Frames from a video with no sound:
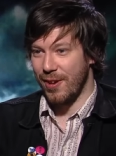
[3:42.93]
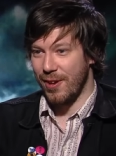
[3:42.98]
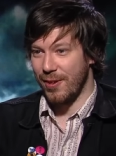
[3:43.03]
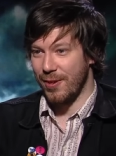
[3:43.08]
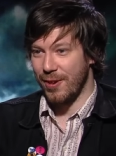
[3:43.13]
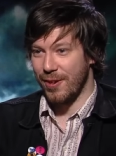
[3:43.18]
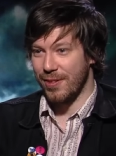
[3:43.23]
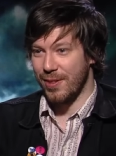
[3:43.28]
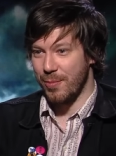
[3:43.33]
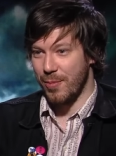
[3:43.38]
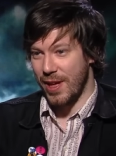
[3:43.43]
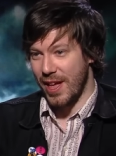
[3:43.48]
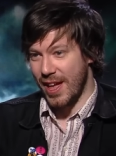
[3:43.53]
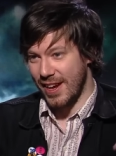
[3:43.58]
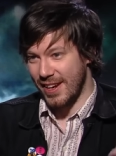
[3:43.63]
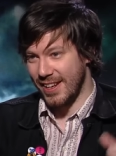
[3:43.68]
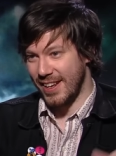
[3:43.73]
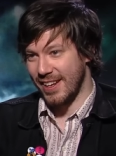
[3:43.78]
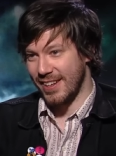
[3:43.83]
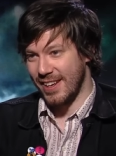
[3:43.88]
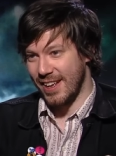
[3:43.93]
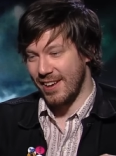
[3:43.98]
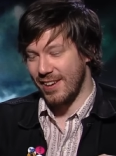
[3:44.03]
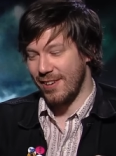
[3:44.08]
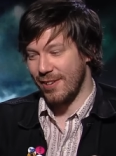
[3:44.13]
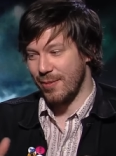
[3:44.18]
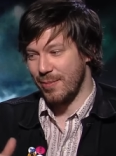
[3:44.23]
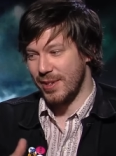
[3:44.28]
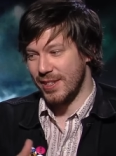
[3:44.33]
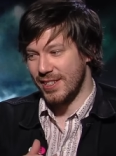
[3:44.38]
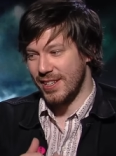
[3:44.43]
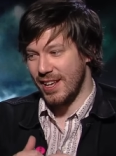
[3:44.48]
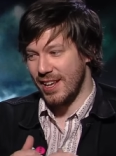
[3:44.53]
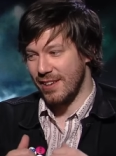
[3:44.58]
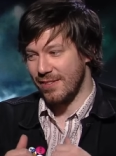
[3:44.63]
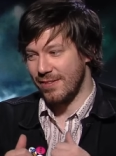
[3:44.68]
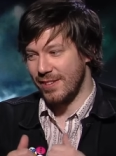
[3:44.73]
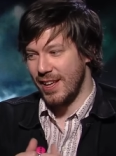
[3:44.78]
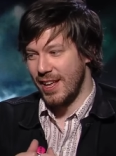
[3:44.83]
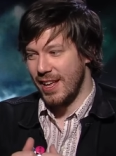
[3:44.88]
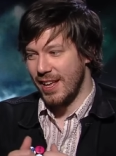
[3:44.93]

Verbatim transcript: on Earth, and we had to get down here to be safe.